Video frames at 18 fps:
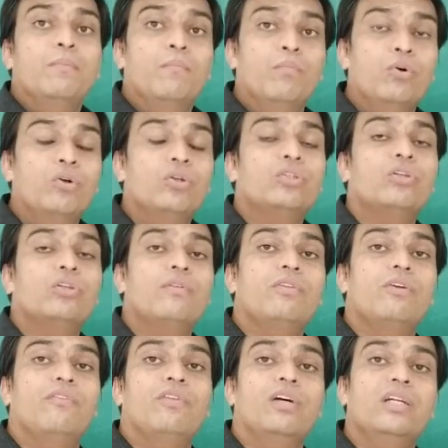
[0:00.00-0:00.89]
Most
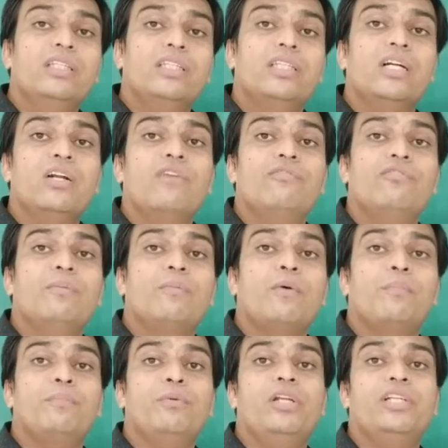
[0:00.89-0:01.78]
of the 1/3 of the
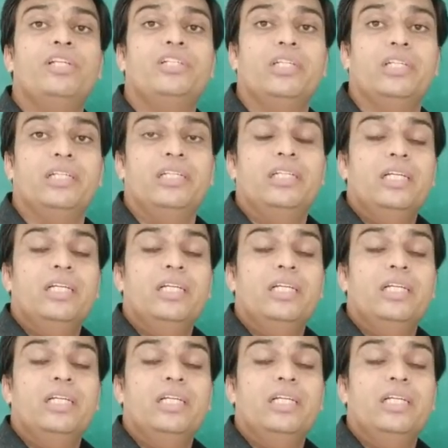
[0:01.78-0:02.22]
population